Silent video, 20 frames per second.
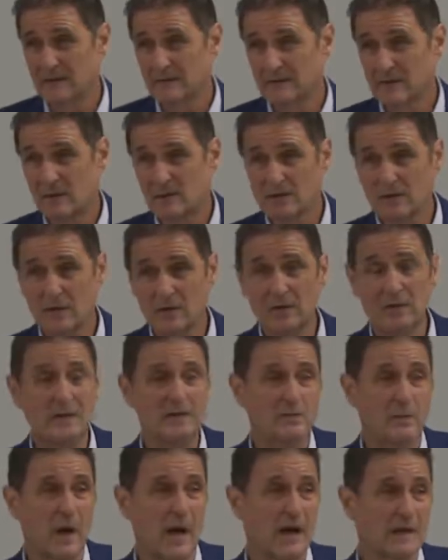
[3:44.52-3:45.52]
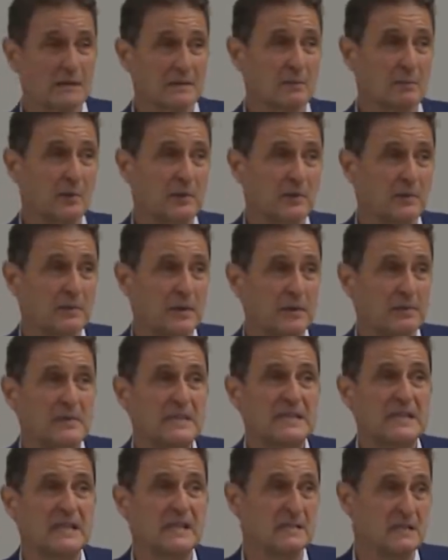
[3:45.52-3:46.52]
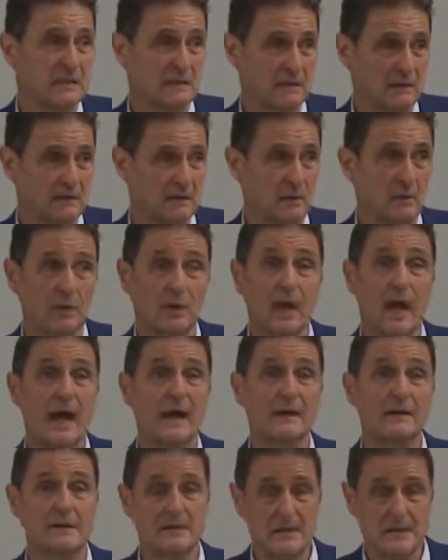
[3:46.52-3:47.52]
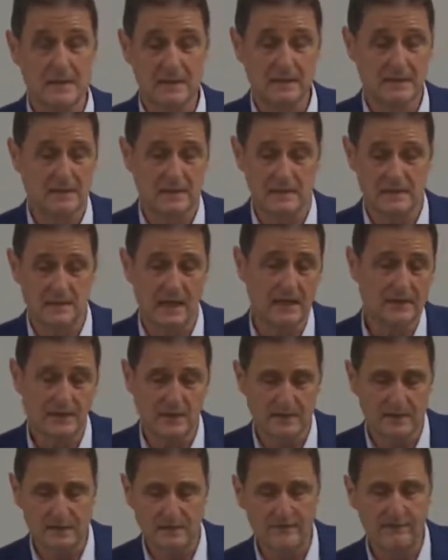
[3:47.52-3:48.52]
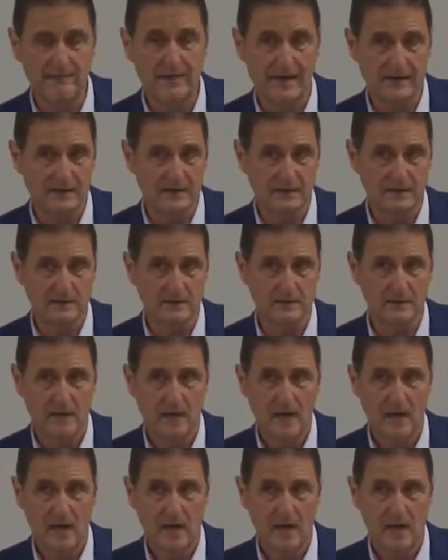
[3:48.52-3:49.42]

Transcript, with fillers: So it certainly is possible to be resistant to a lot of diseases, not just infectious.